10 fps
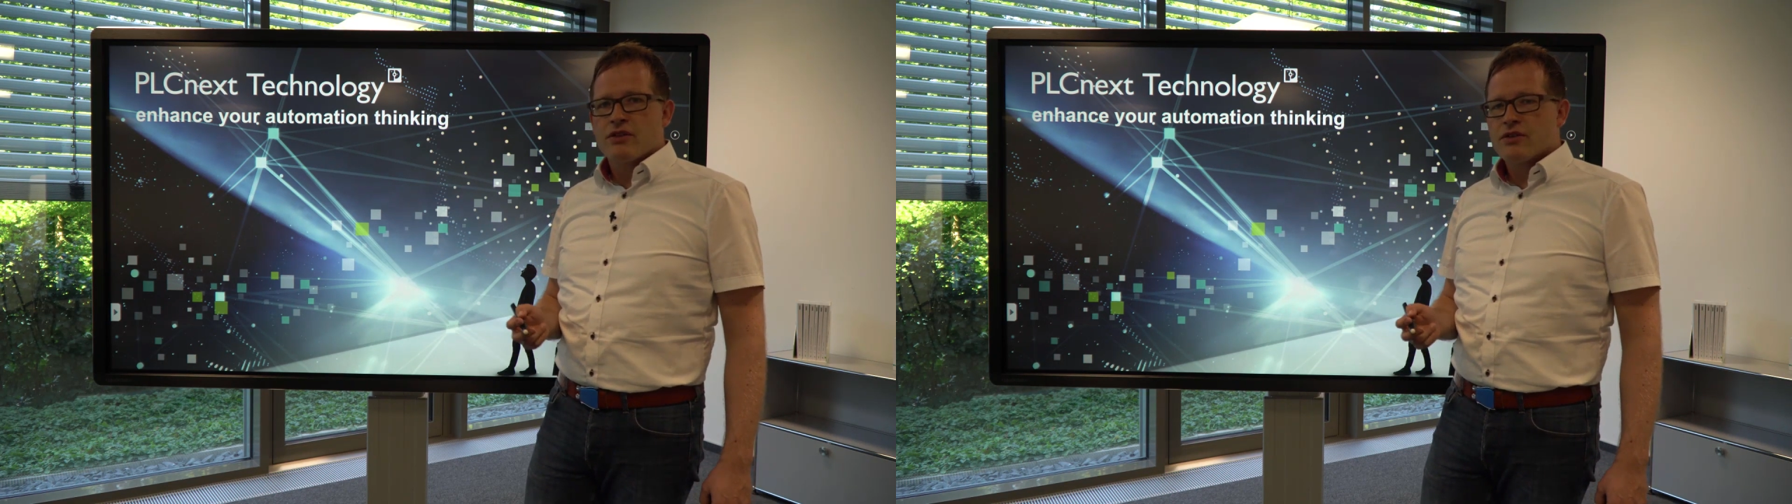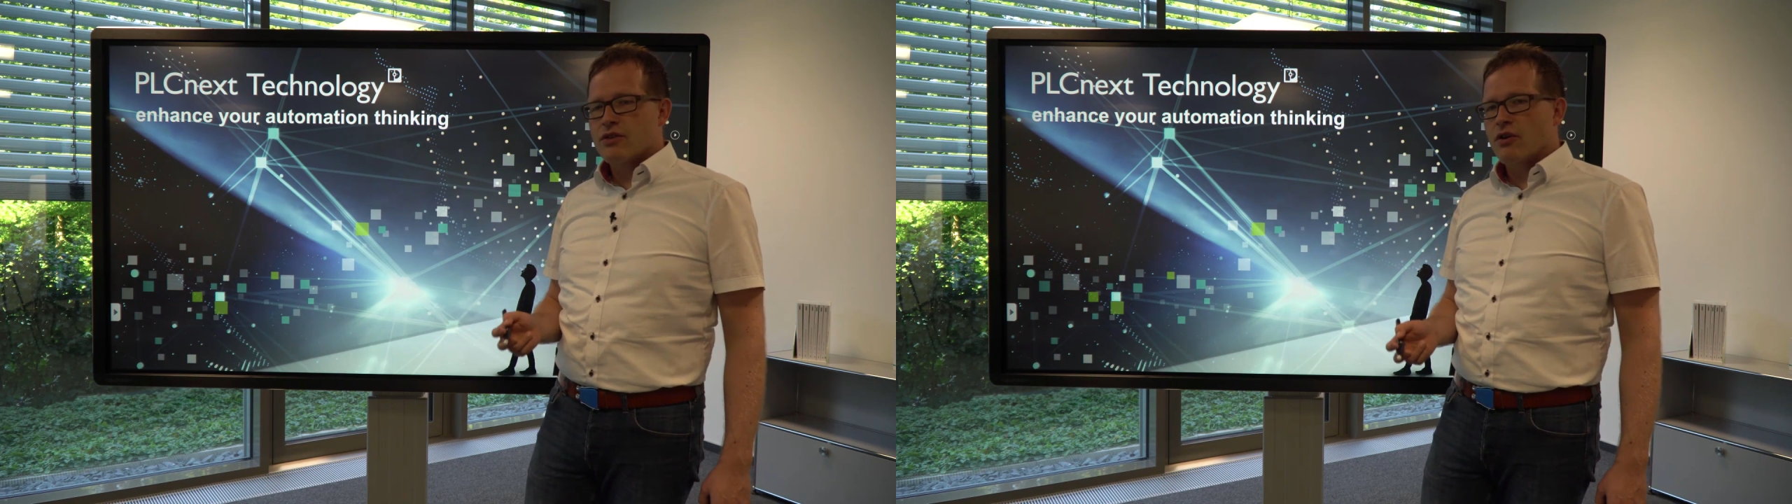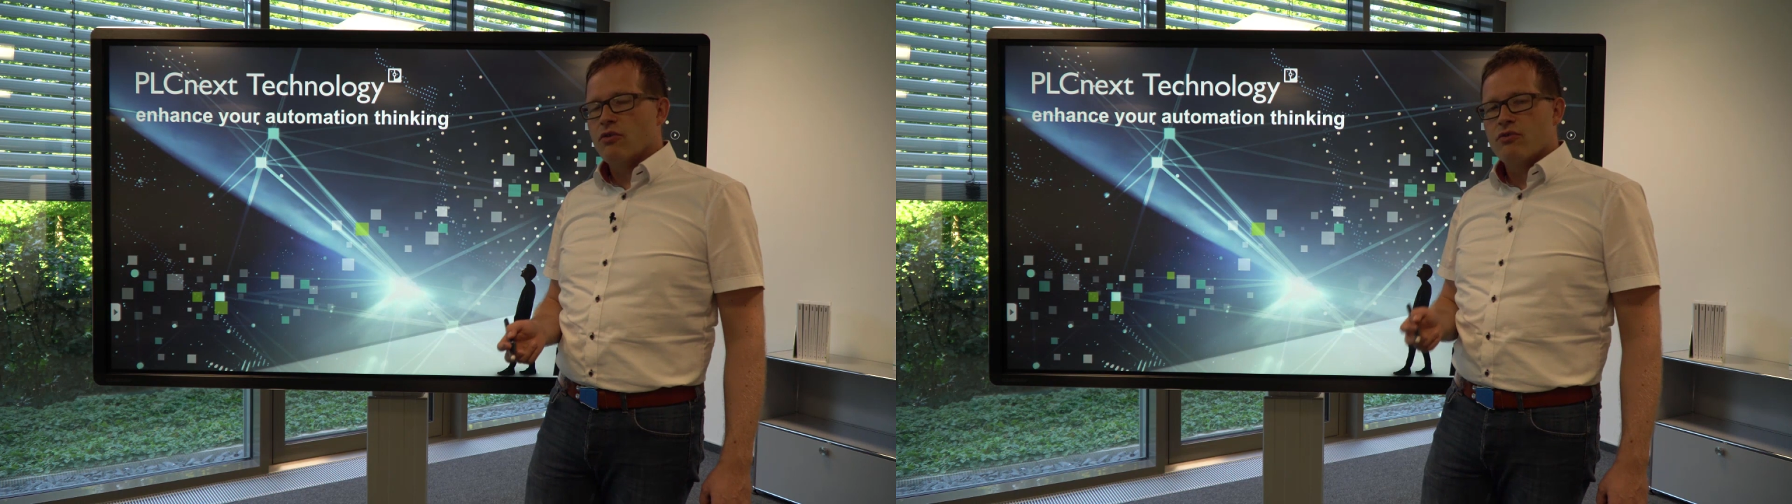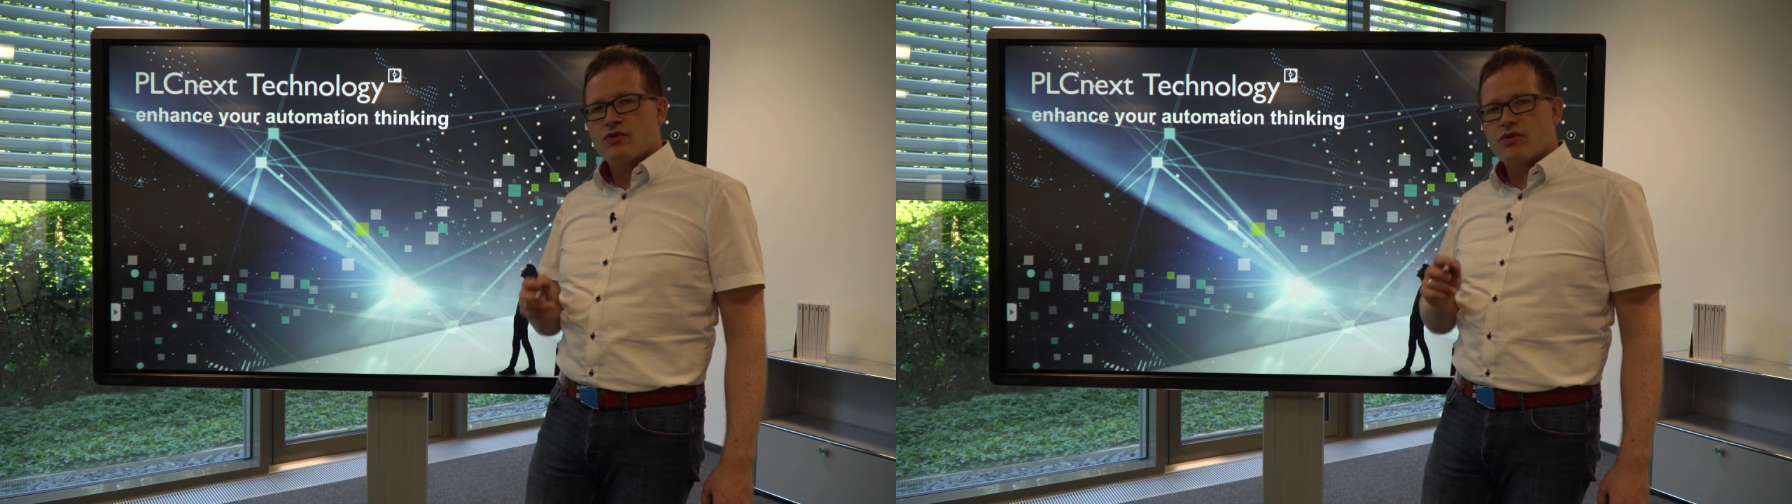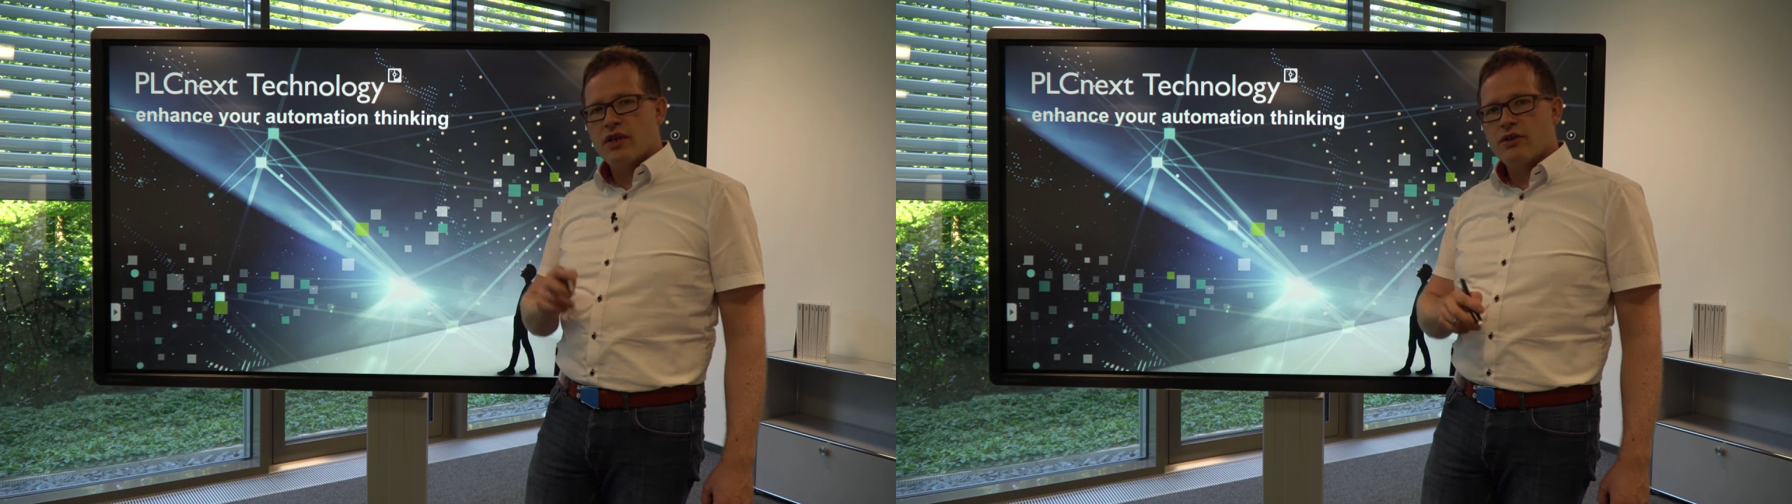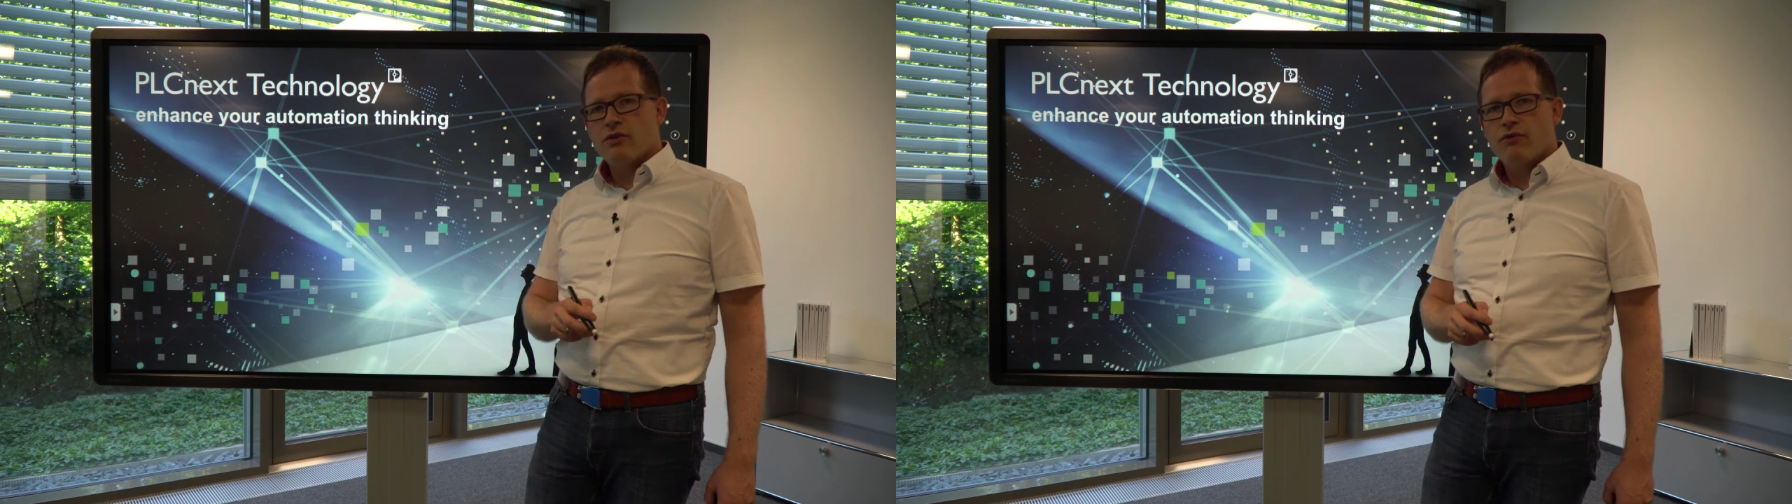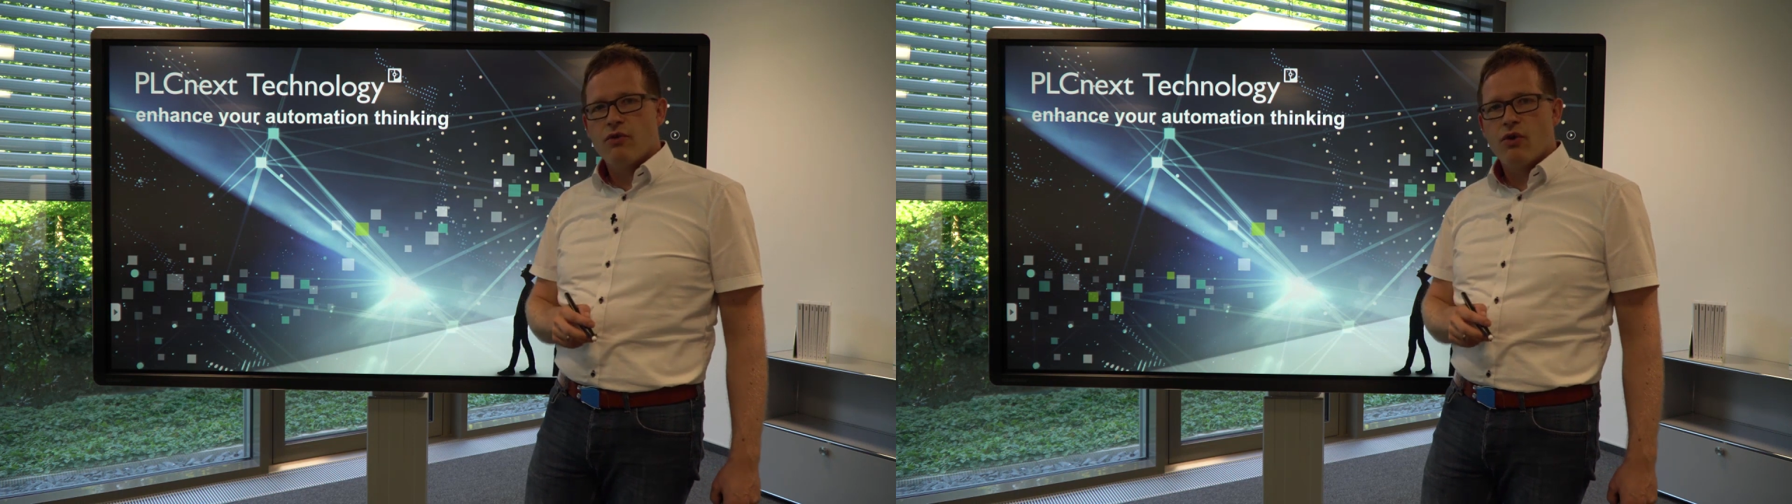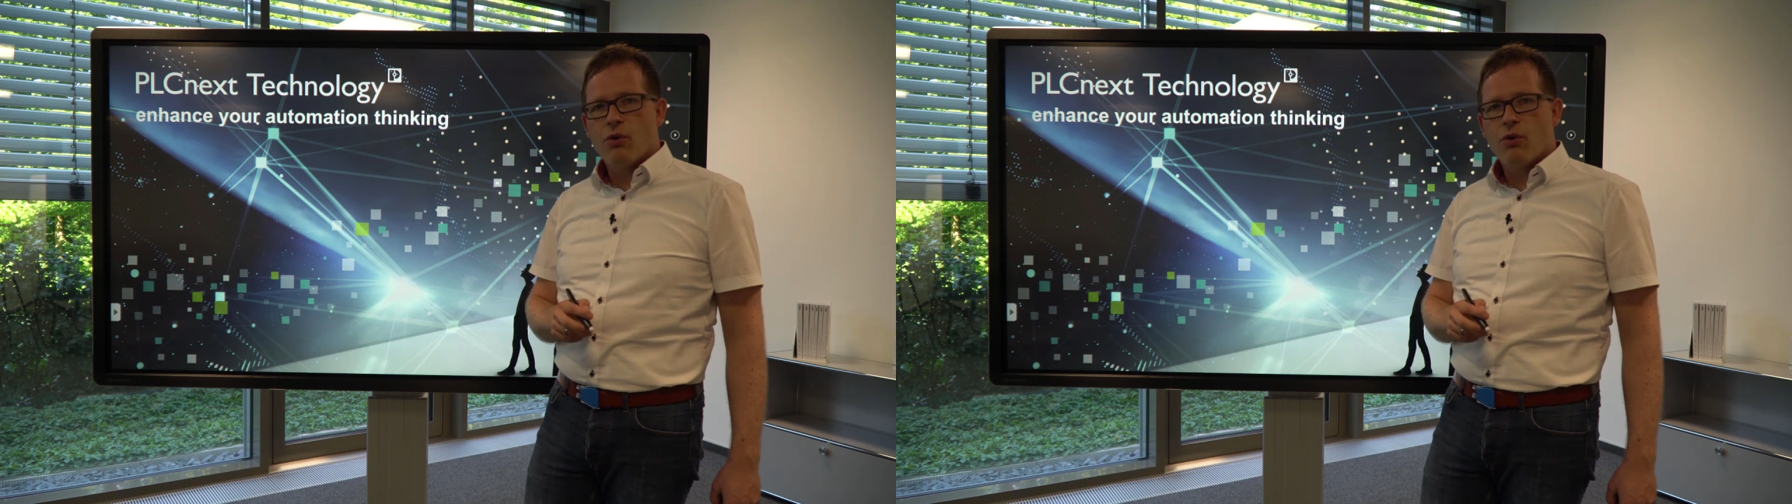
So, thank you for